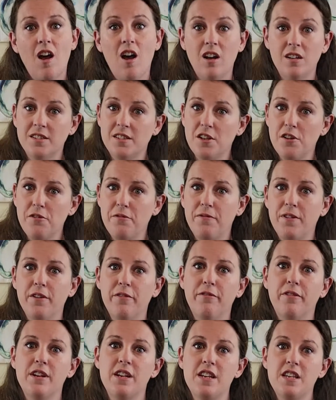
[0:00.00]
Also, feel
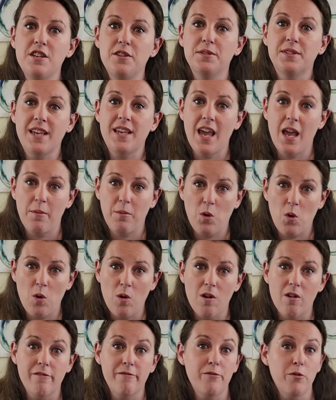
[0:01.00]
free to use Cape
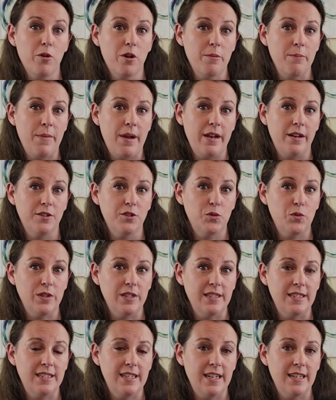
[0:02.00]
Coral Fort Myers
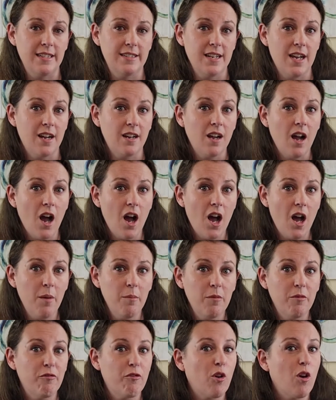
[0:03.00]
Real
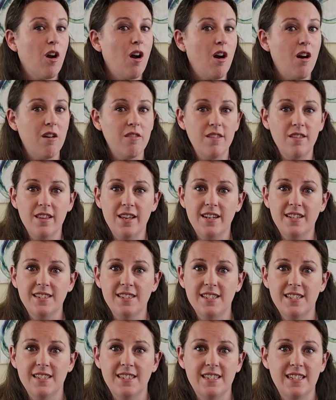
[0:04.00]
Estate.com for all the
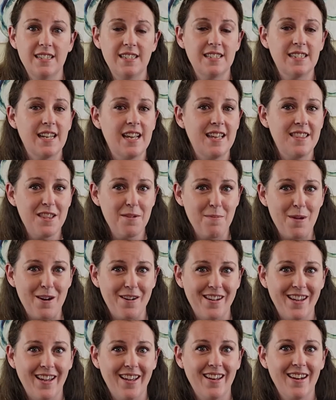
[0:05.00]
latest listings to hit the
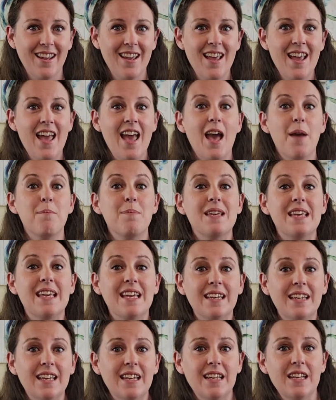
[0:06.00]
market and
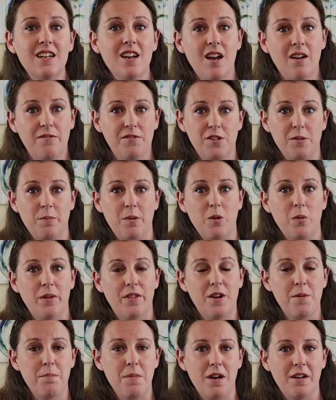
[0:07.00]
begin getting comfortable
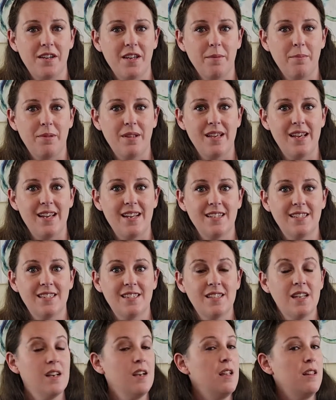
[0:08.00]
with our
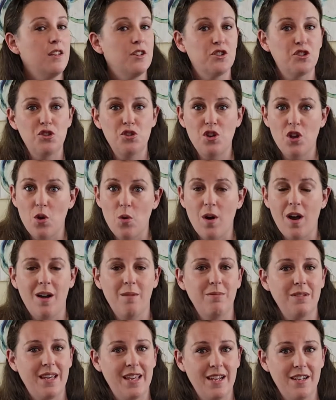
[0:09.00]
marketplace. There's no
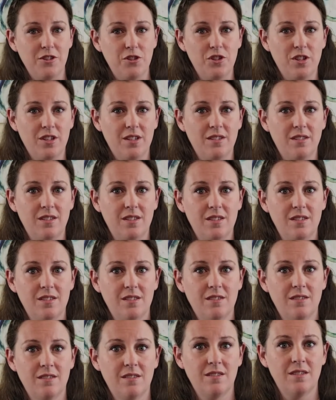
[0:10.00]
obligations.